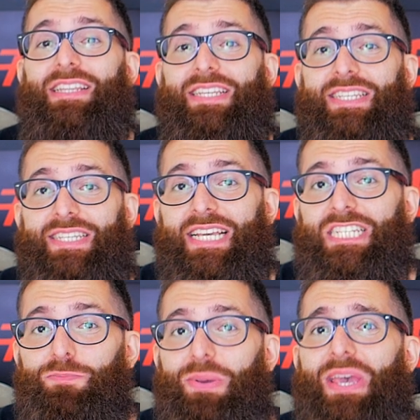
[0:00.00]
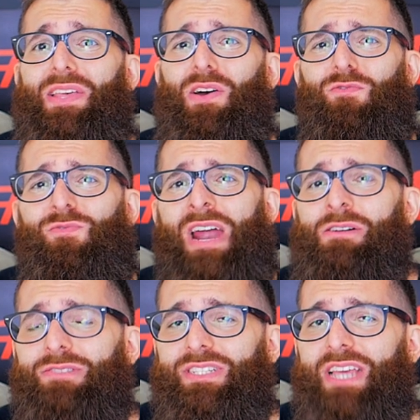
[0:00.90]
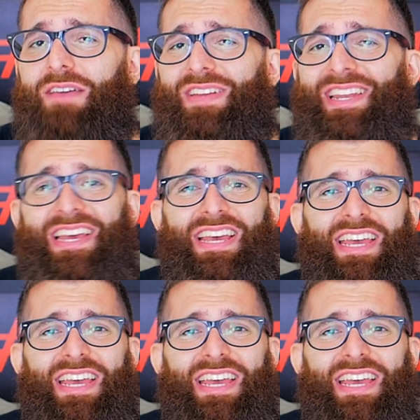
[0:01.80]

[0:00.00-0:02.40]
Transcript: The sixth pick of round seven,